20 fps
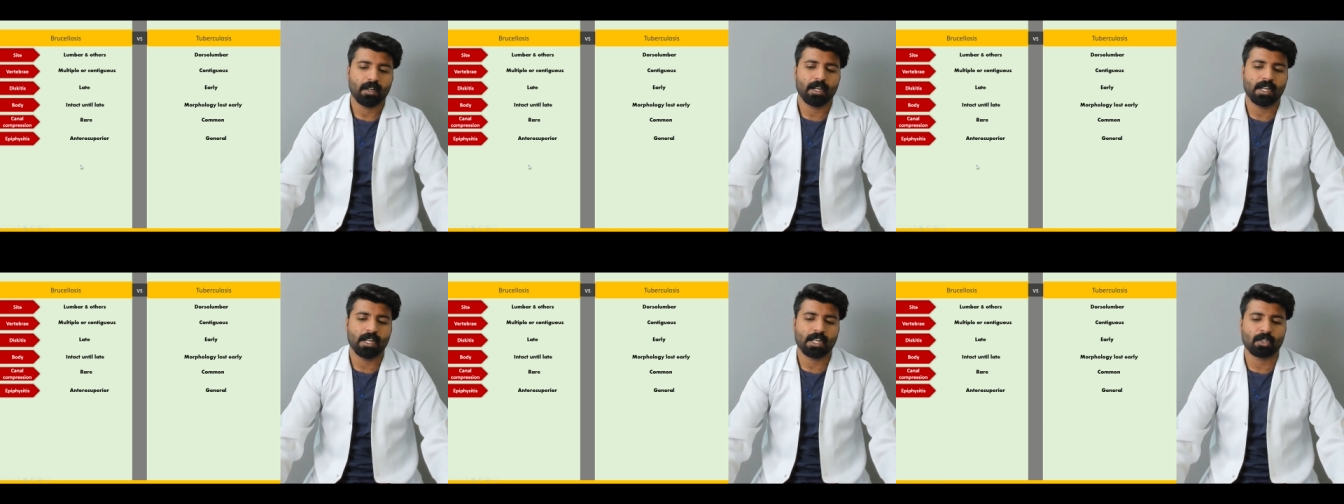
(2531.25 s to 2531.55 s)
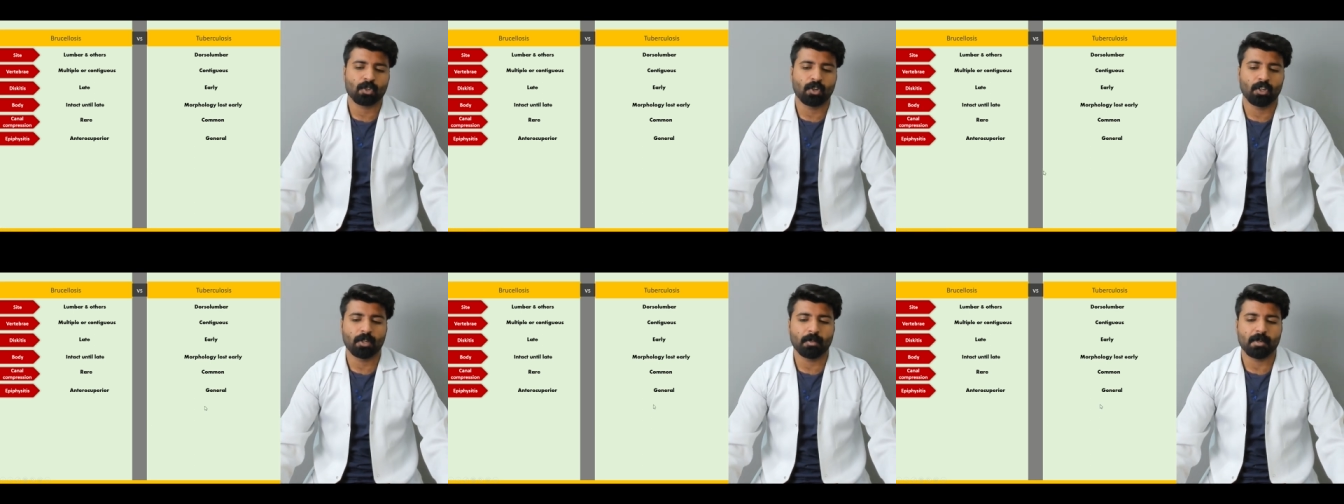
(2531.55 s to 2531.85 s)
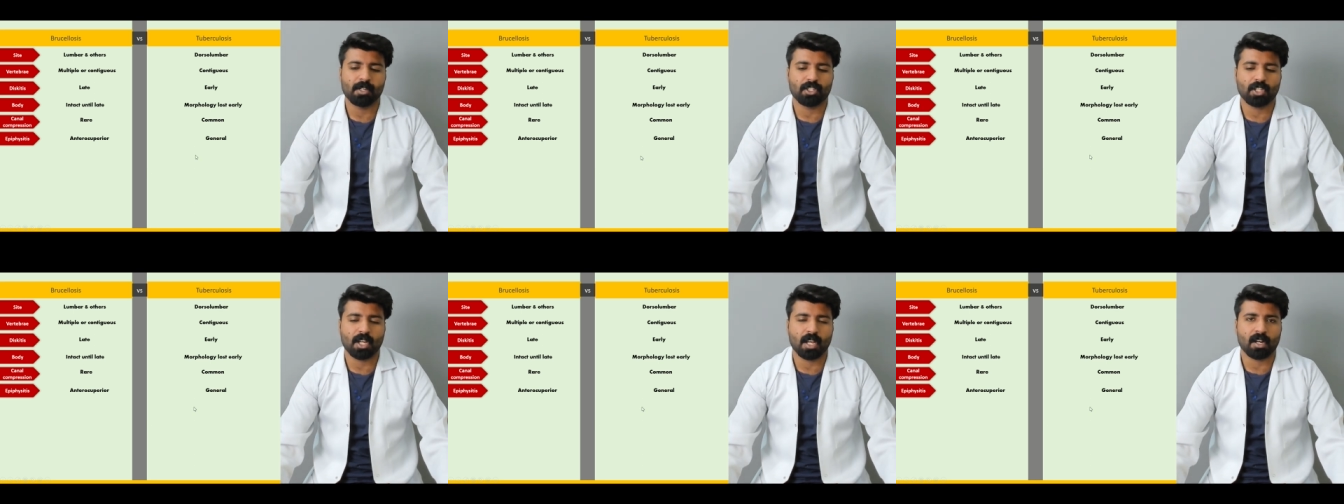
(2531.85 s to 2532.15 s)
It's going to
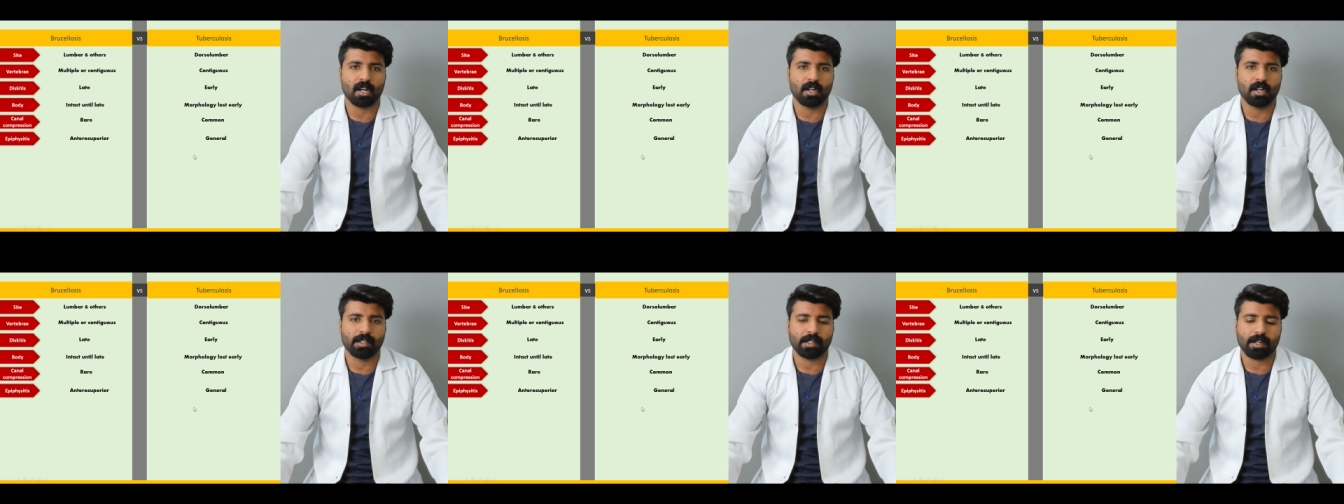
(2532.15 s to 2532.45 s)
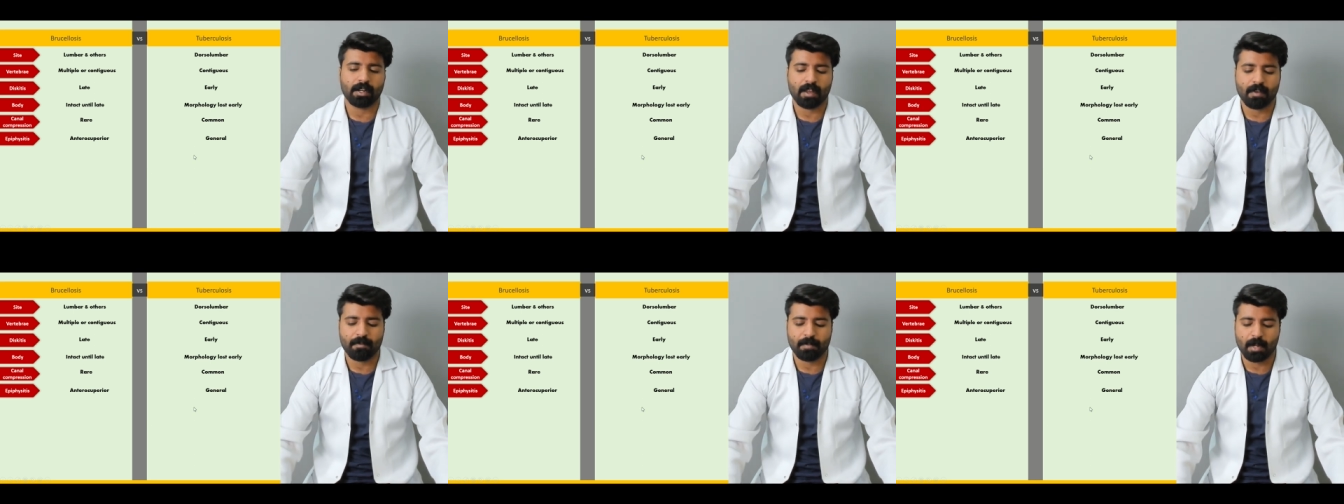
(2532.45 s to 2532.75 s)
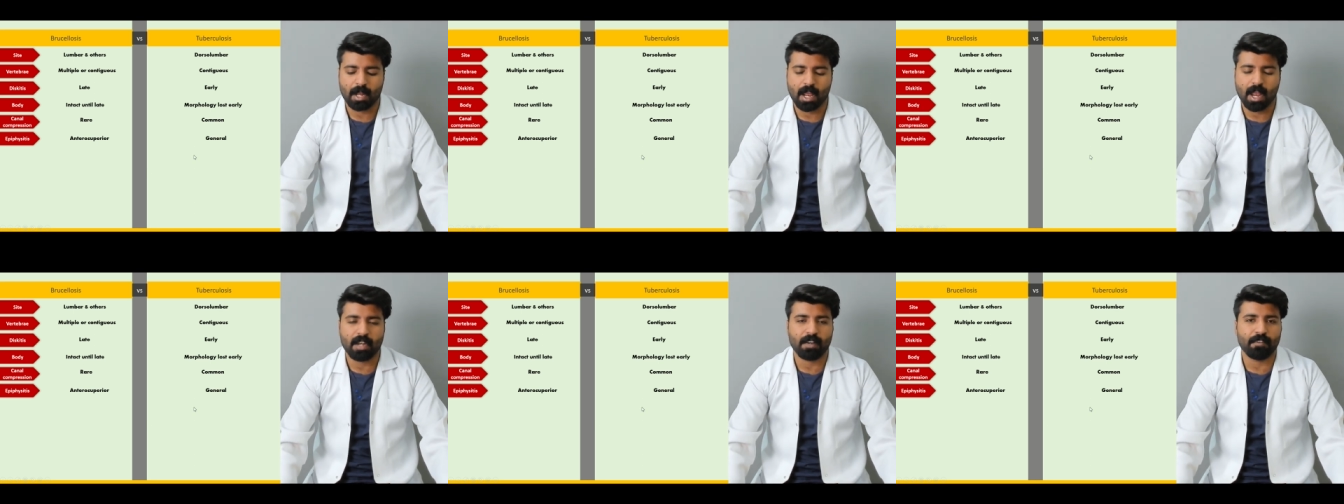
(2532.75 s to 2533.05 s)
be general. It can
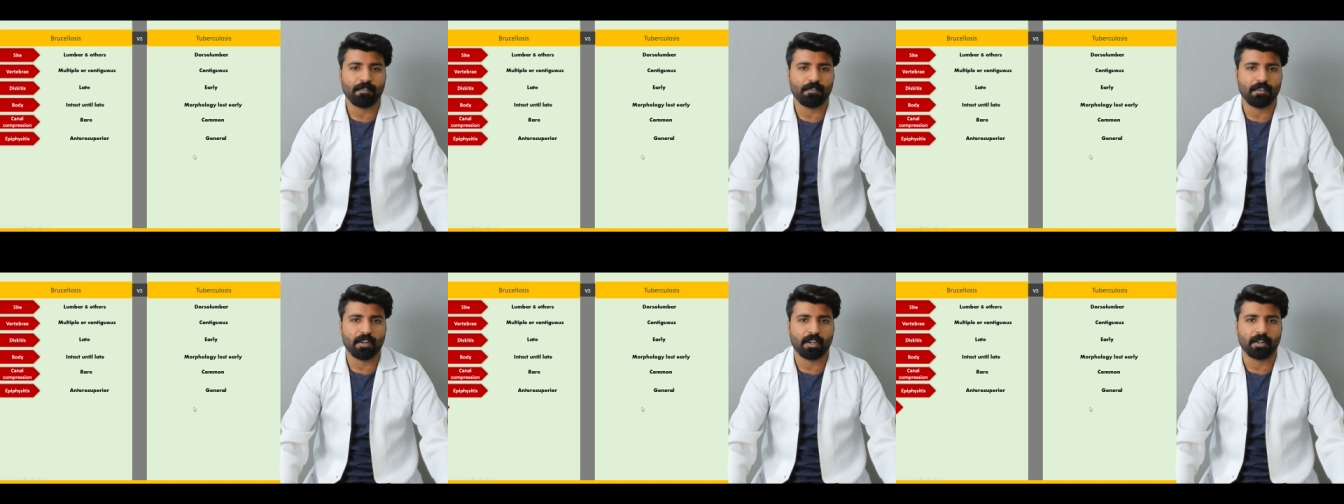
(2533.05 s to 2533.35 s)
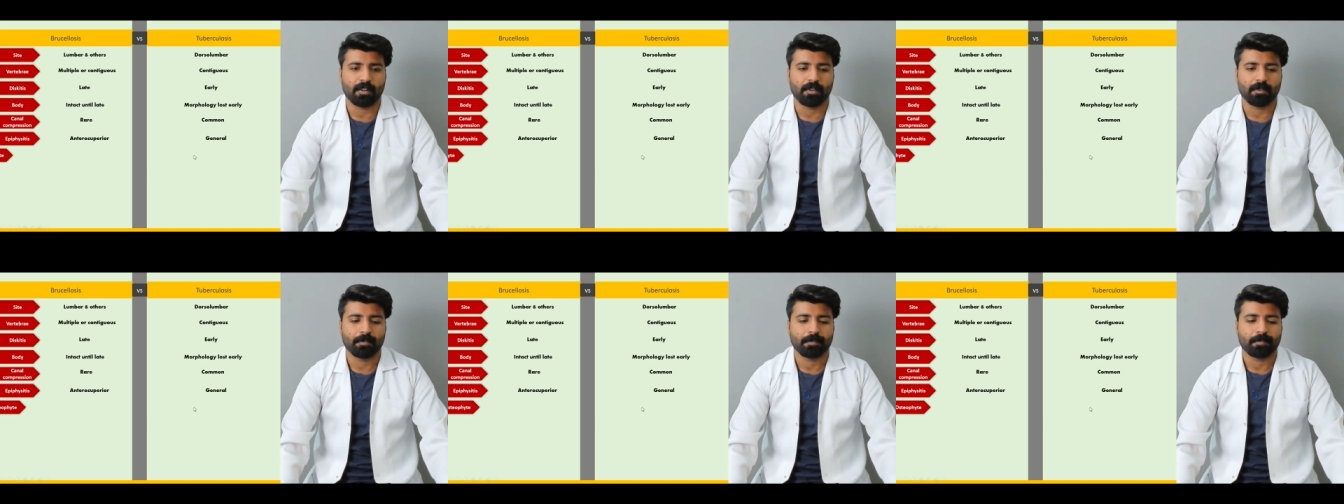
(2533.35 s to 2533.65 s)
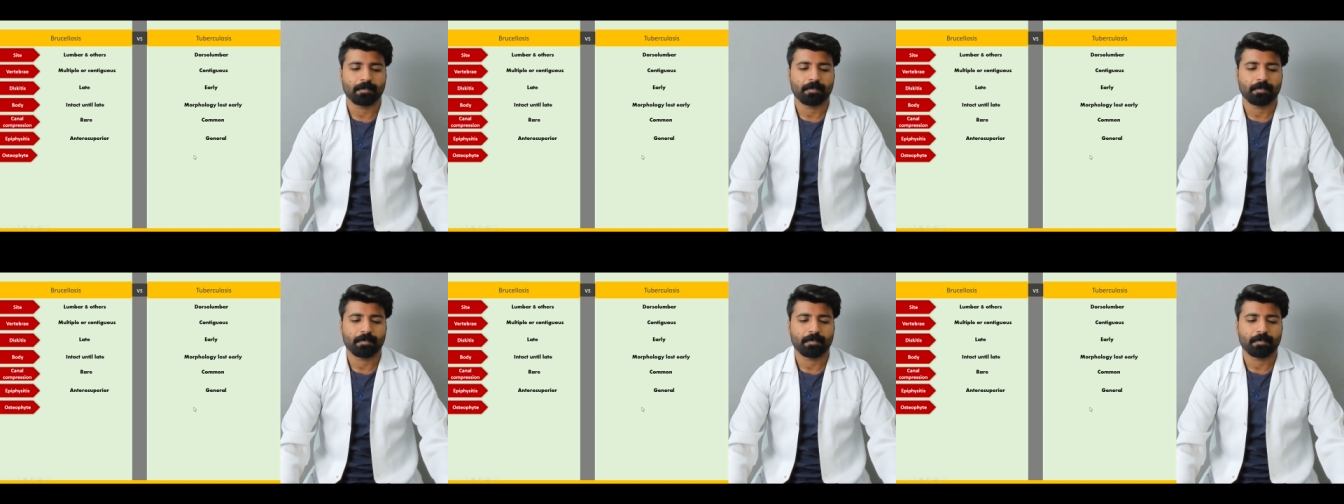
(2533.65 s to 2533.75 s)
happen anywhere.